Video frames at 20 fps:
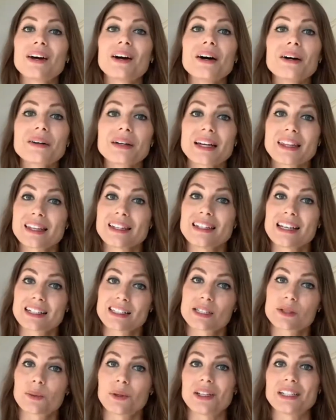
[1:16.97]
Okay, the
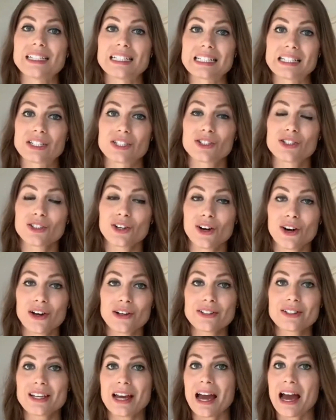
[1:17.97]
next one is
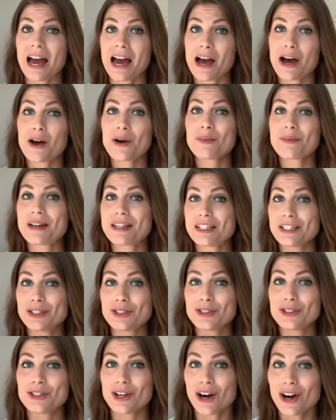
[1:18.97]
dolls. How many
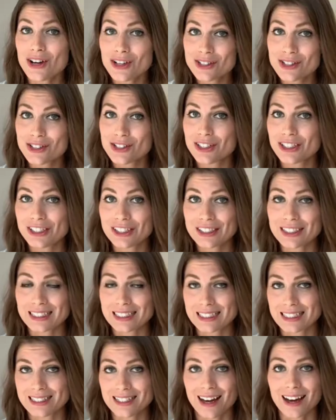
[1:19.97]
dolls do your
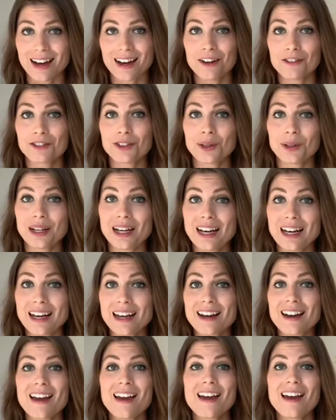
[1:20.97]
kids have? Go
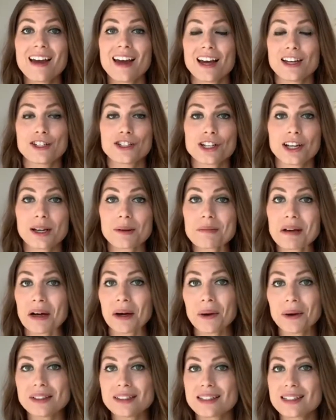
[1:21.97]
ahead and check them
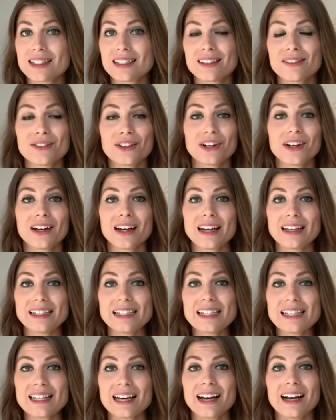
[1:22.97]
out and see if there are
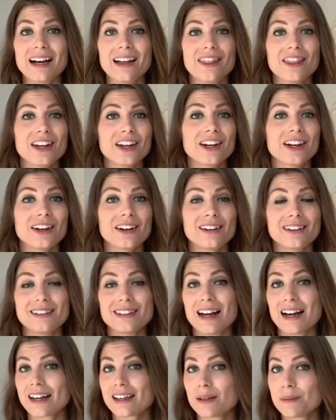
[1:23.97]
any that they're
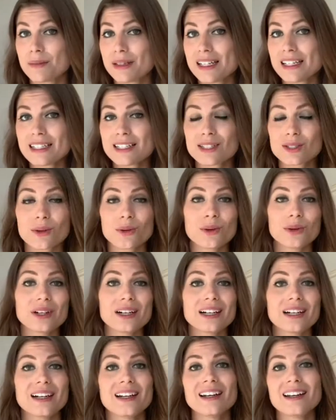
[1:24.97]
not gonna miss
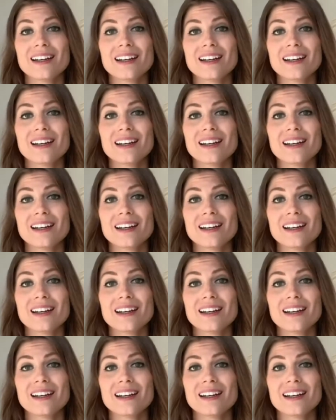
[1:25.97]
or